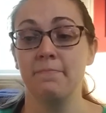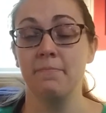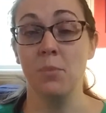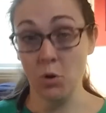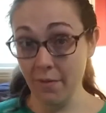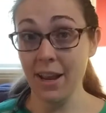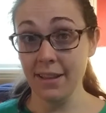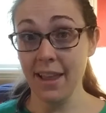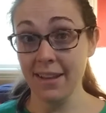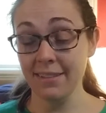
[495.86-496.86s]
motivated
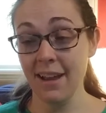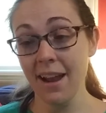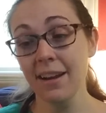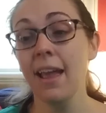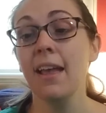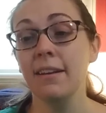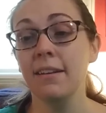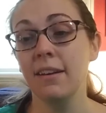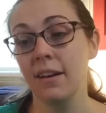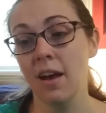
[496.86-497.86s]
last night
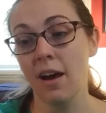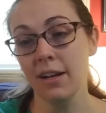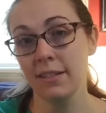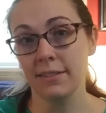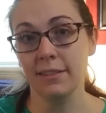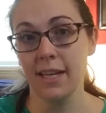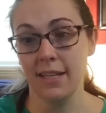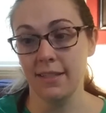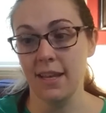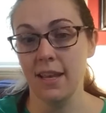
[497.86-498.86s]
and not
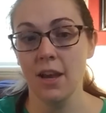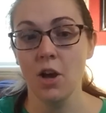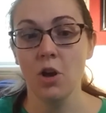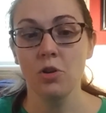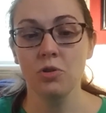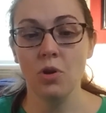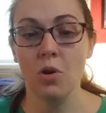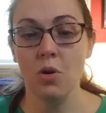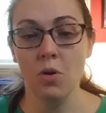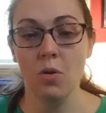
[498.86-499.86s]
lazy.
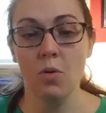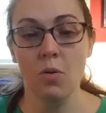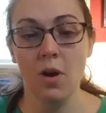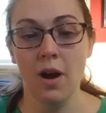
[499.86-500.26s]
So